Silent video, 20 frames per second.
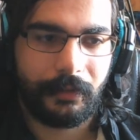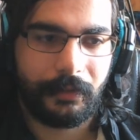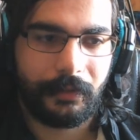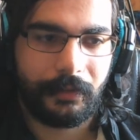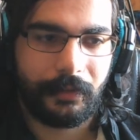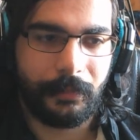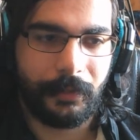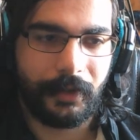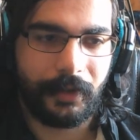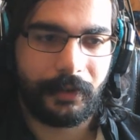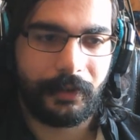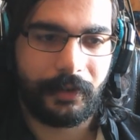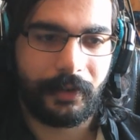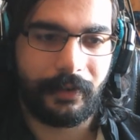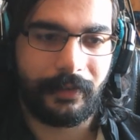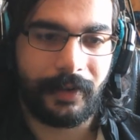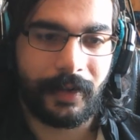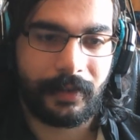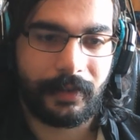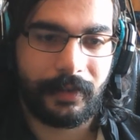Tomura
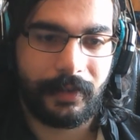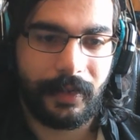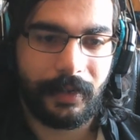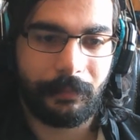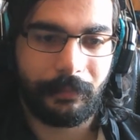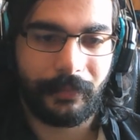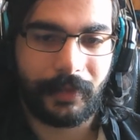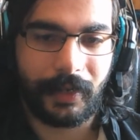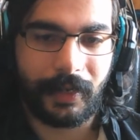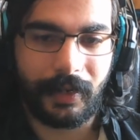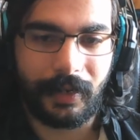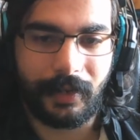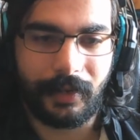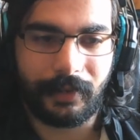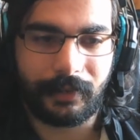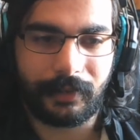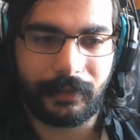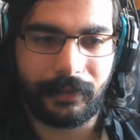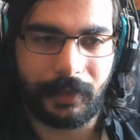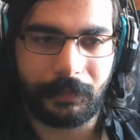Shigaraki, and
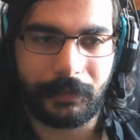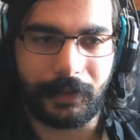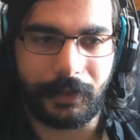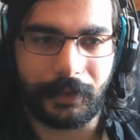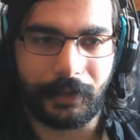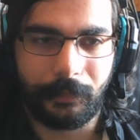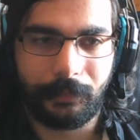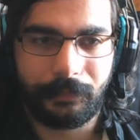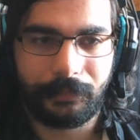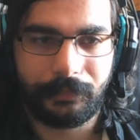that's a chapter.